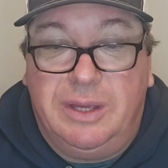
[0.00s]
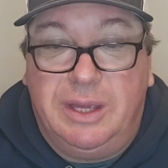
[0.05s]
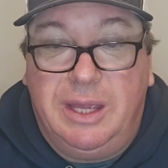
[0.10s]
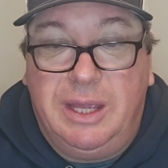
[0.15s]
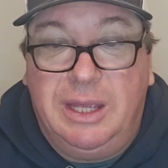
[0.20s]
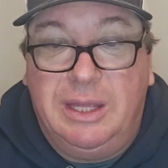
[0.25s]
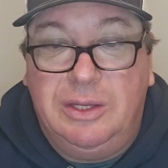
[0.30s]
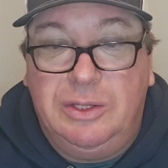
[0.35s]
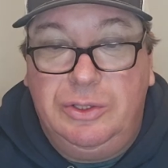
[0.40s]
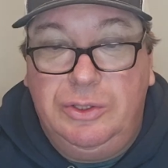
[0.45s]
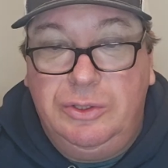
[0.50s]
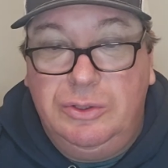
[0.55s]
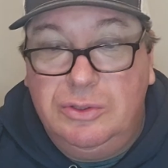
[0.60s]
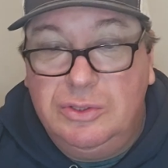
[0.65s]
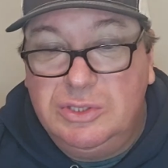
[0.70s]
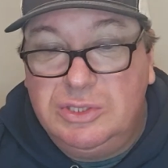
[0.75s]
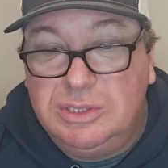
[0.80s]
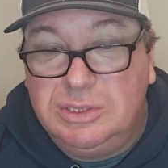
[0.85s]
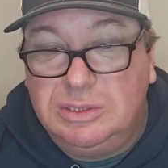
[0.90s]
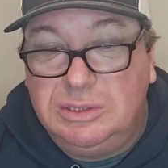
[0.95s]
And
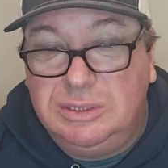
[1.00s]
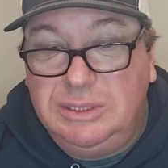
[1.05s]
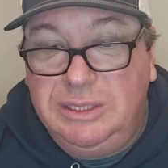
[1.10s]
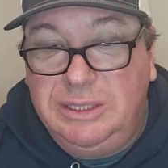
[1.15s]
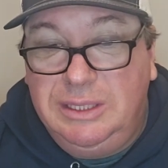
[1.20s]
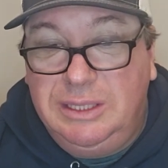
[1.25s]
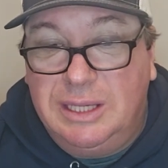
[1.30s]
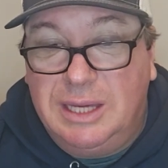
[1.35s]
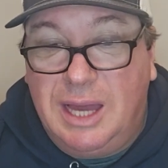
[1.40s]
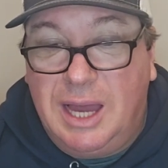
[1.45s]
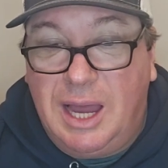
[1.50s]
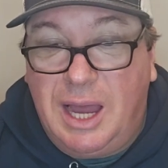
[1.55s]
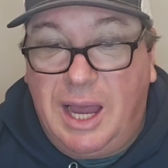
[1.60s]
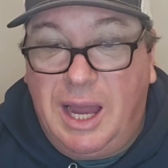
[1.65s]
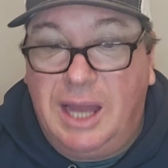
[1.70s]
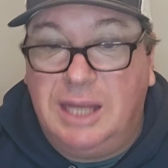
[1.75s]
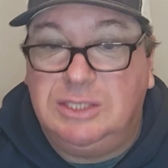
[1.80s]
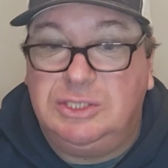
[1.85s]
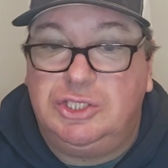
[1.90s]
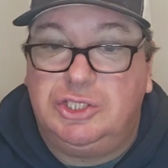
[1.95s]
usually
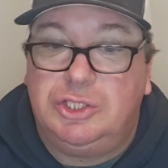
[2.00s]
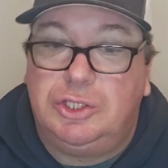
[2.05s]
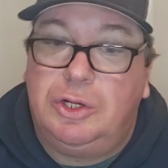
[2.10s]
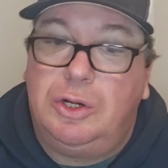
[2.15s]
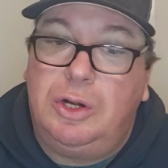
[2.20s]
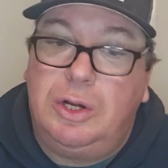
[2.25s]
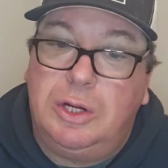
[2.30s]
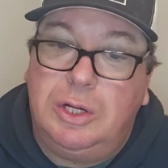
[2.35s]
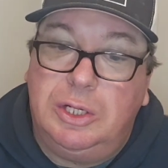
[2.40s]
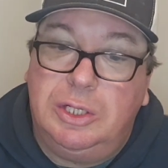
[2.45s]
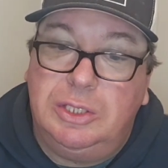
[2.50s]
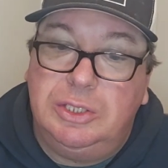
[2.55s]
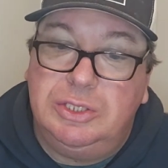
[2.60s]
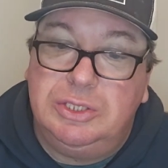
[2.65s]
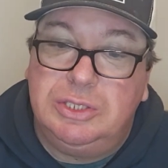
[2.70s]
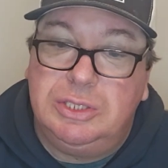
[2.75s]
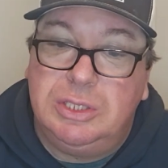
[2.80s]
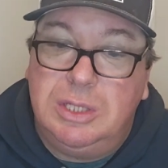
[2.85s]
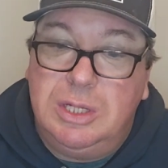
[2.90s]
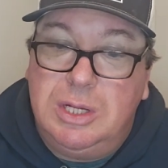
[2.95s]
I charge